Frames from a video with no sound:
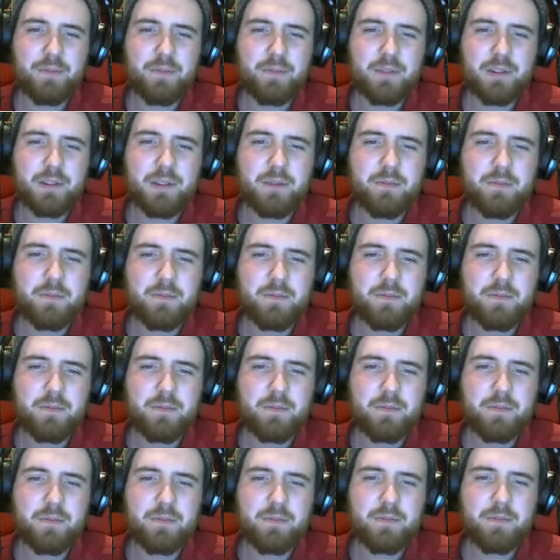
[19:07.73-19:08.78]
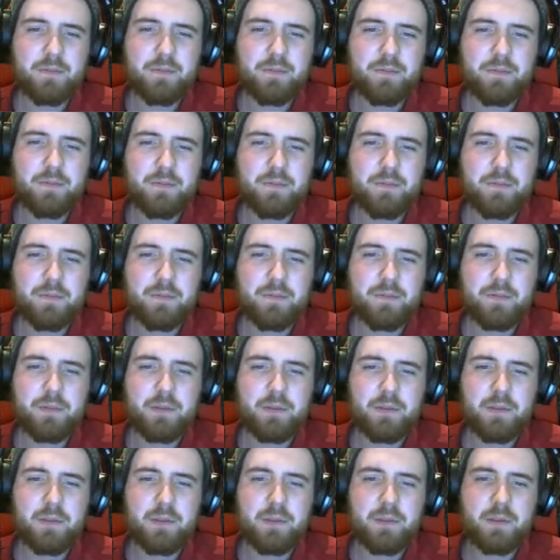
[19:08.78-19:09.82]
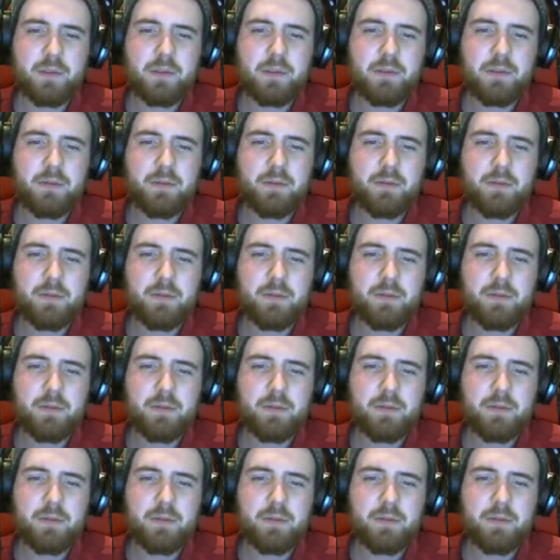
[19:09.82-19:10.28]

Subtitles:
Nothing is said.